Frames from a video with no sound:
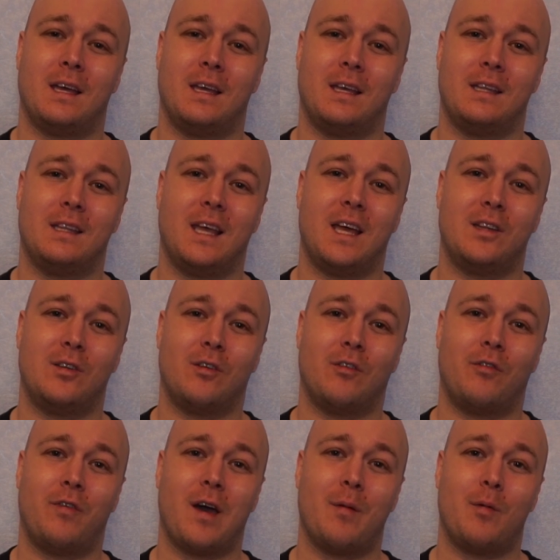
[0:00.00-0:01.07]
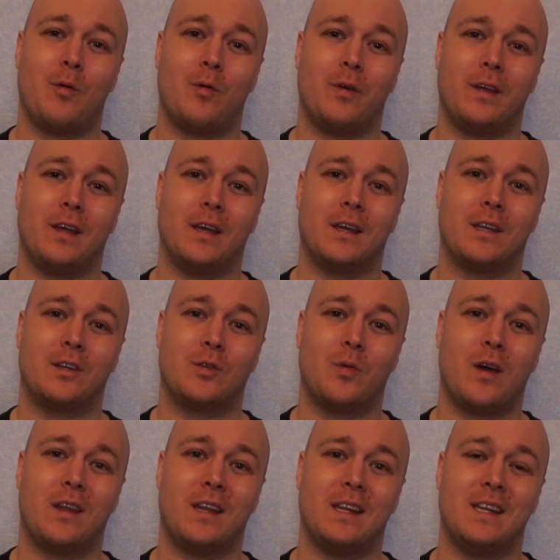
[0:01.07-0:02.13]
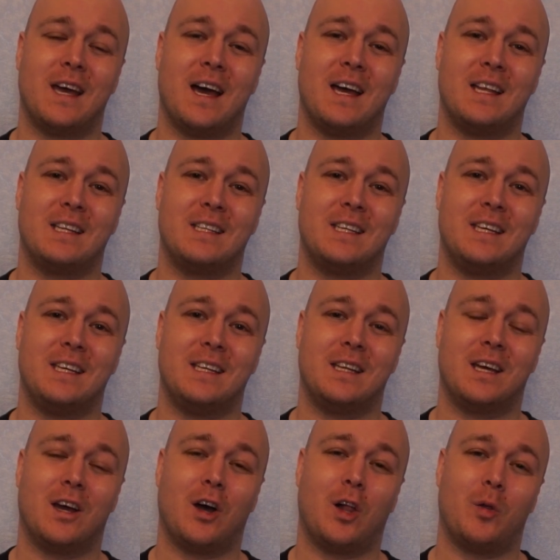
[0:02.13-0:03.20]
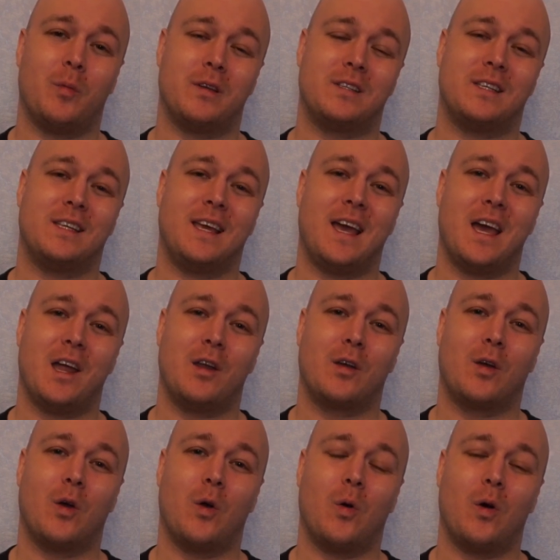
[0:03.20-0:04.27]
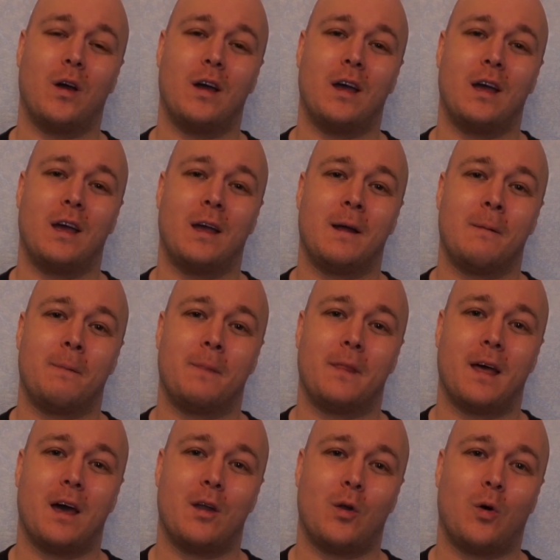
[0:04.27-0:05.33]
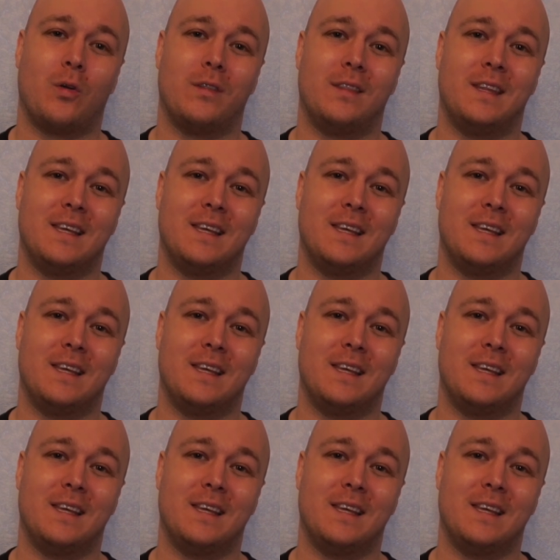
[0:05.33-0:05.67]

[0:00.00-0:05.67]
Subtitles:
In the end of February 2019, almost a year ago, I wrote